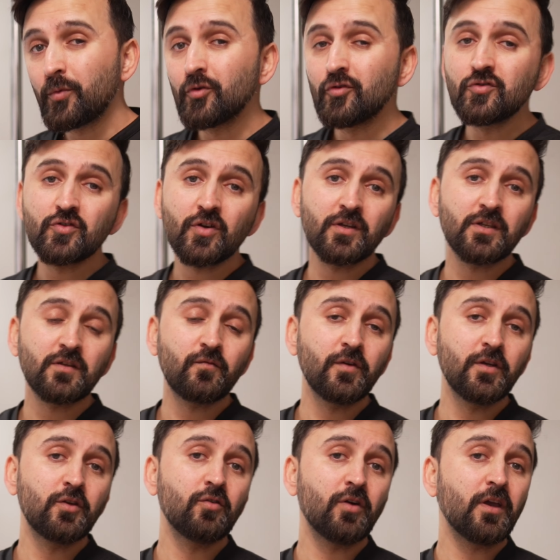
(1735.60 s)
you enjoyed this
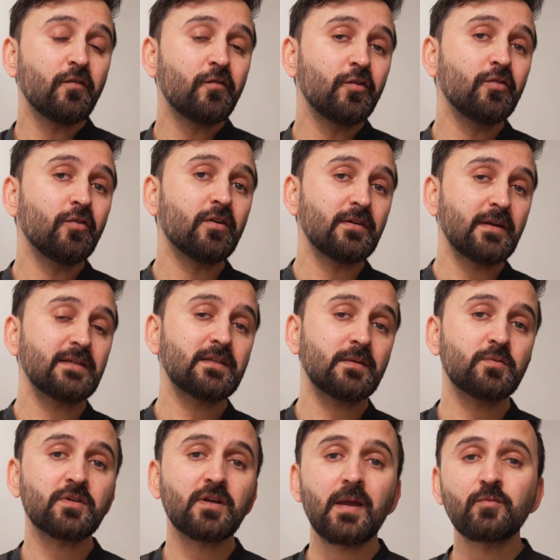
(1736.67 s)
video. If you are not
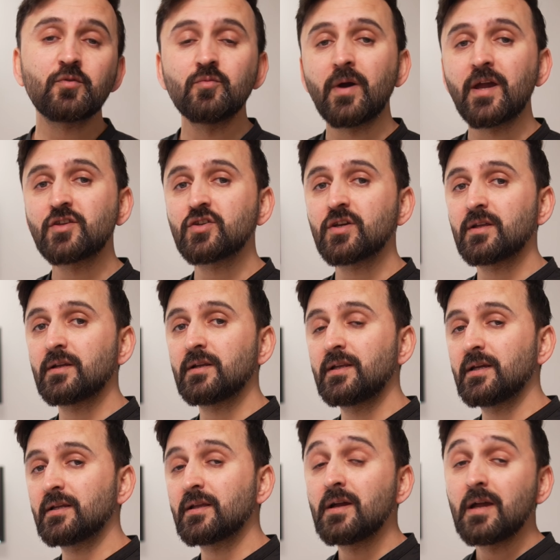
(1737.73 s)
subscribed to my channel
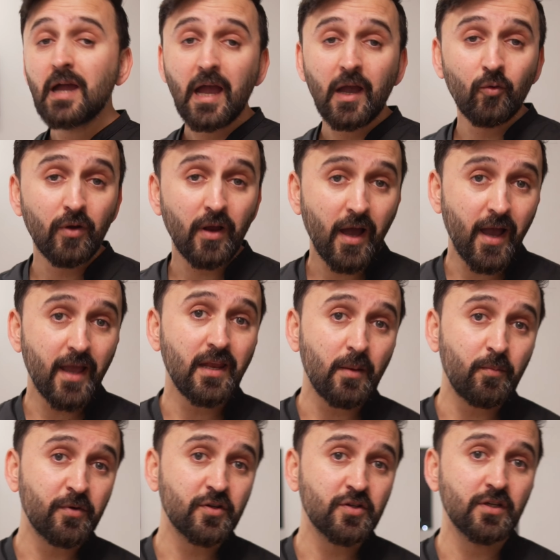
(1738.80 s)
yet, I will highly
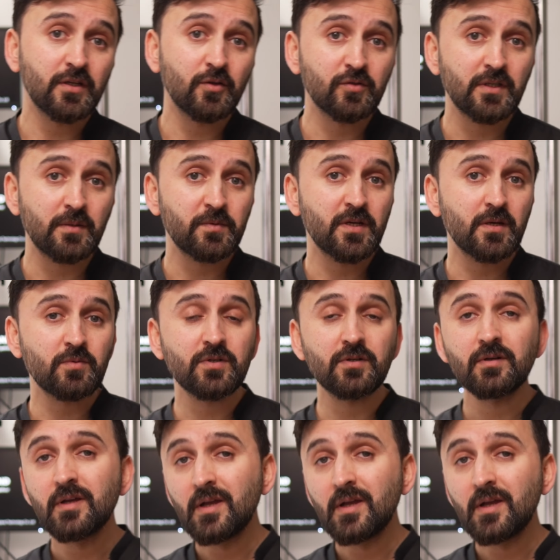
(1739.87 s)
appreciate your subscription